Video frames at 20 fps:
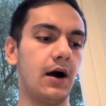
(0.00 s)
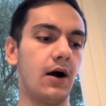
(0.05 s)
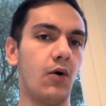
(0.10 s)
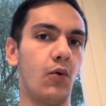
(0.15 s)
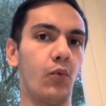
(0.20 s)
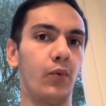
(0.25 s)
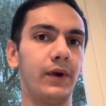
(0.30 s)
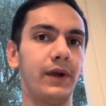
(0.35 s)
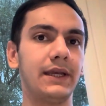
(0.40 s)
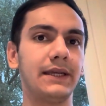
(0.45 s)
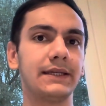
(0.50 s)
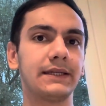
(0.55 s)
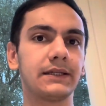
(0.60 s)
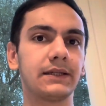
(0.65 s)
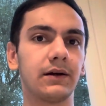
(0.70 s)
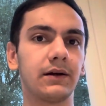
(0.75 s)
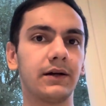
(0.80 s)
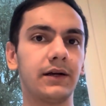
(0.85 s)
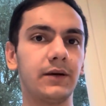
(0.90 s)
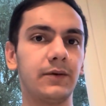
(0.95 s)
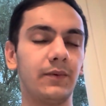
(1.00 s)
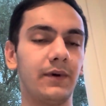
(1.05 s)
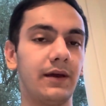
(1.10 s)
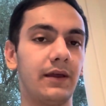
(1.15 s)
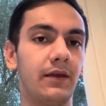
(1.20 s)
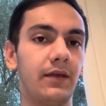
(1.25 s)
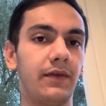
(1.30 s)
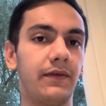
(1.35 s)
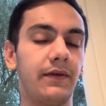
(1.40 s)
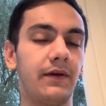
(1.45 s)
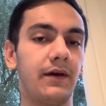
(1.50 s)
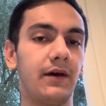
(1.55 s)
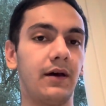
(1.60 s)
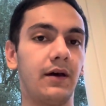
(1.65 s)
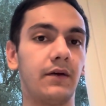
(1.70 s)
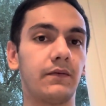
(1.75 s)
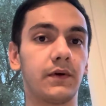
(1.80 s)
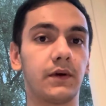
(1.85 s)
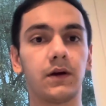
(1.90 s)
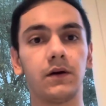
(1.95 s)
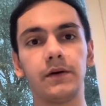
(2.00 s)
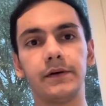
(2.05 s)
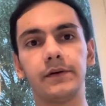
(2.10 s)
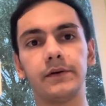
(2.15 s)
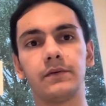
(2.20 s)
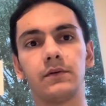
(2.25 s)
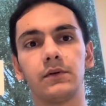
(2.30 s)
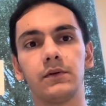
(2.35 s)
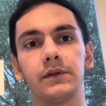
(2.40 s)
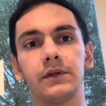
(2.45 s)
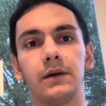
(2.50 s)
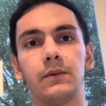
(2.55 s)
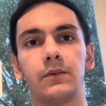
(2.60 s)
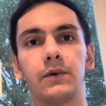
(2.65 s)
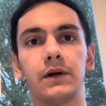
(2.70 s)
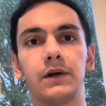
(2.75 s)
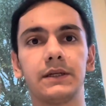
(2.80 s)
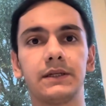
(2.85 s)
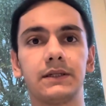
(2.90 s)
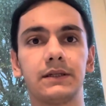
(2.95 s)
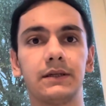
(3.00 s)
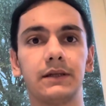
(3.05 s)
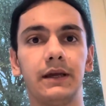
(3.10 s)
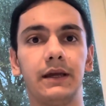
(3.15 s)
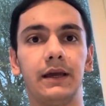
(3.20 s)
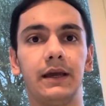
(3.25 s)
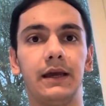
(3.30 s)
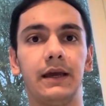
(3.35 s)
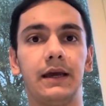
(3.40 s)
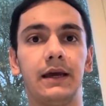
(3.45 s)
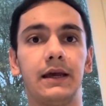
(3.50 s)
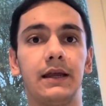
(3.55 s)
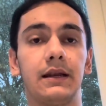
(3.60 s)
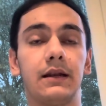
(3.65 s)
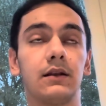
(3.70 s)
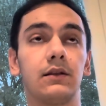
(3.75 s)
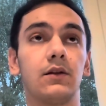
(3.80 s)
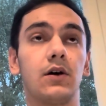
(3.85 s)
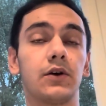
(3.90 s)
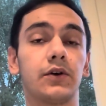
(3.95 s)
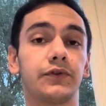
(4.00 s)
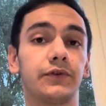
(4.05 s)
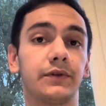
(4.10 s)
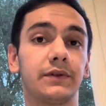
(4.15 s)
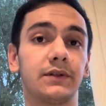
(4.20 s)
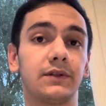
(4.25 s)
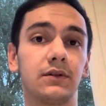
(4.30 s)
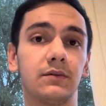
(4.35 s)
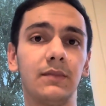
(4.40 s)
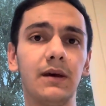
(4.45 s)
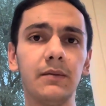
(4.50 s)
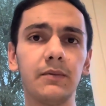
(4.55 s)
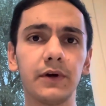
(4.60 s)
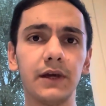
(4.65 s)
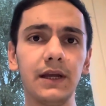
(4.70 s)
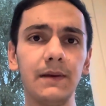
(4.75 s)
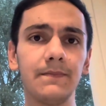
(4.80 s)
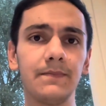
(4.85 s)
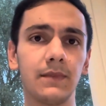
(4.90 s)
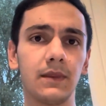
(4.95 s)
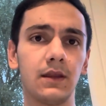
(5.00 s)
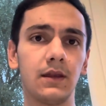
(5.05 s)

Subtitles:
we started with recurrent neural networks and long short-term memory,